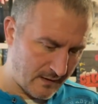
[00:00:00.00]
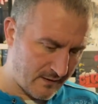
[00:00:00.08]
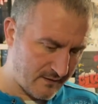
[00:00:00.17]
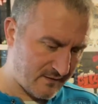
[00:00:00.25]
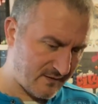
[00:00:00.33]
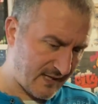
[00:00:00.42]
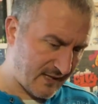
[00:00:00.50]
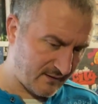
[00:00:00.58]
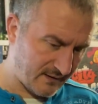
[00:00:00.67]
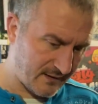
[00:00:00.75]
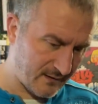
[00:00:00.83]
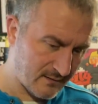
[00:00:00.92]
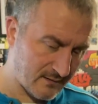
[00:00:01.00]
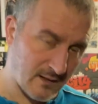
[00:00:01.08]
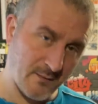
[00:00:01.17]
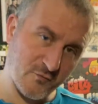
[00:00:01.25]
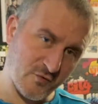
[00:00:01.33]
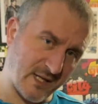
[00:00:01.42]
Secondly,
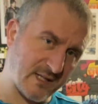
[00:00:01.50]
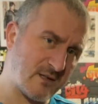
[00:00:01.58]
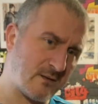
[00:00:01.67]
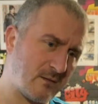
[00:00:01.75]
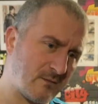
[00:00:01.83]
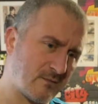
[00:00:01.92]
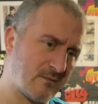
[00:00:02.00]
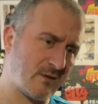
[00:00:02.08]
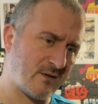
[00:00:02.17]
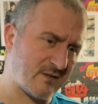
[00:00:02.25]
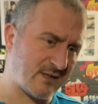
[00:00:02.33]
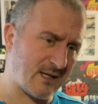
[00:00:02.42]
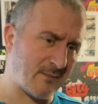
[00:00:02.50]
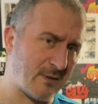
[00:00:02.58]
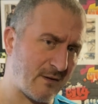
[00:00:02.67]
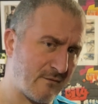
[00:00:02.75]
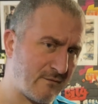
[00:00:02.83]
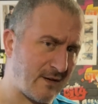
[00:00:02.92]
I'm trying to stay a
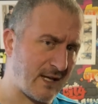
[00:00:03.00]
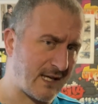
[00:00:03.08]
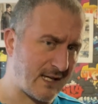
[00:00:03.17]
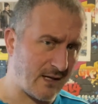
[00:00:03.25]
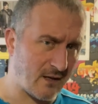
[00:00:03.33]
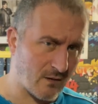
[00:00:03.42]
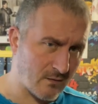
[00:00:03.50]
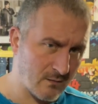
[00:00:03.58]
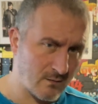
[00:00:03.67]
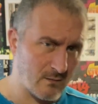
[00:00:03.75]
bit vague here.